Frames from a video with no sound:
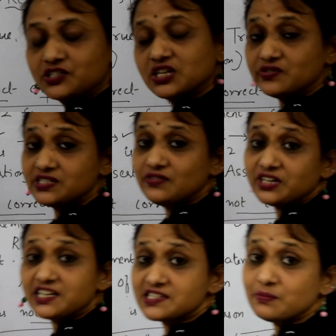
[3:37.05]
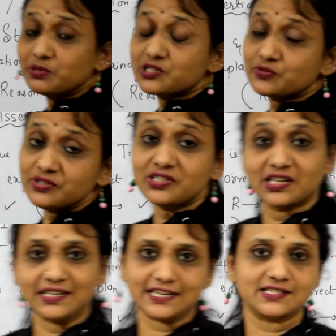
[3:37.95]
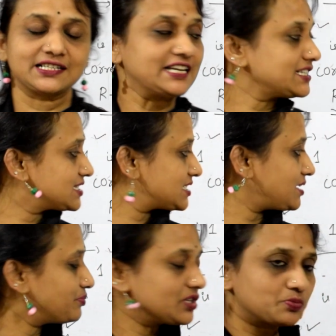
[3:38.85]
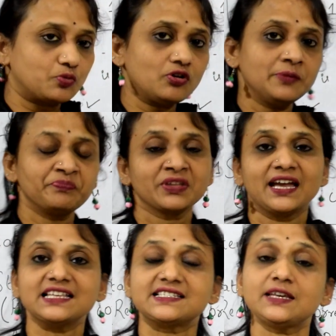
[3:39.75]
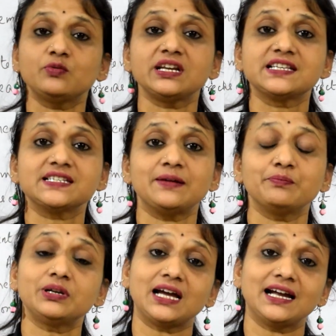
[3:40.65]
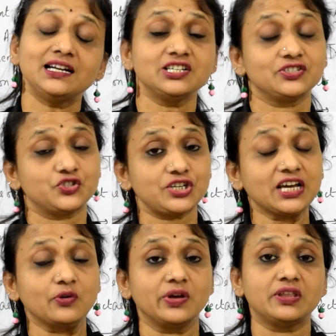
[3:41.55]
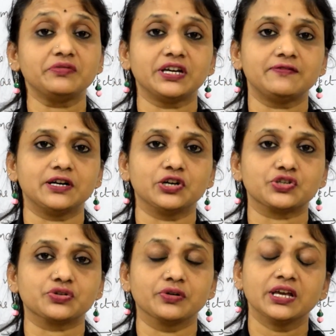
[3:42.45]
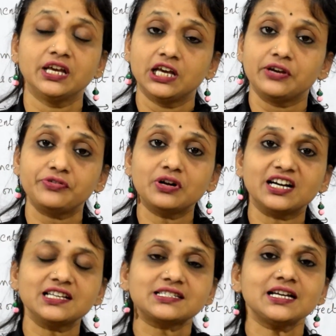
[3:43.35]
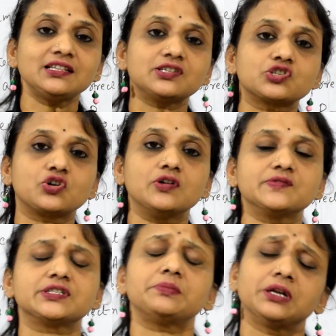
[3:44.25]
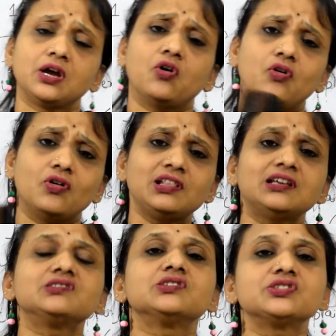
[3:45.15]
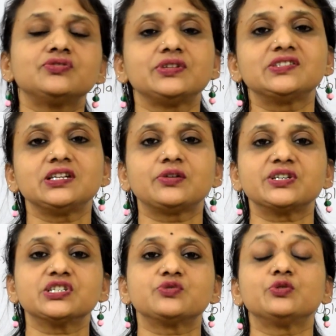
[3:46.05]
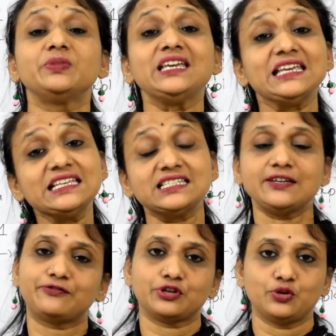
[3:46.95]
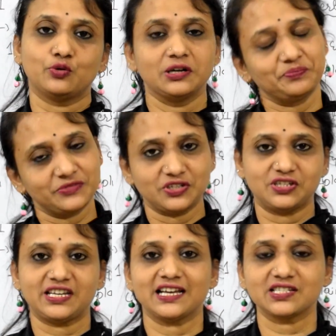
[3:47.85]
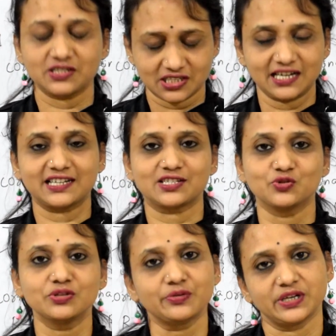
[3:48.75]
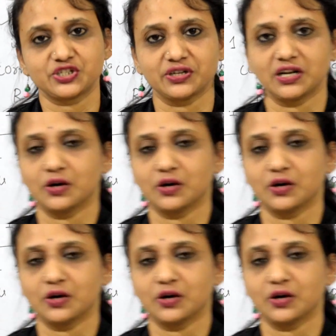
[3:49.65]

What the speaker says: Shall we see one example, students? Yes, let us rub this board and see one example and check whether we have understood. If you understand this concept, all the assertion reasoning questions would be easy for you all. Yes, let us do the question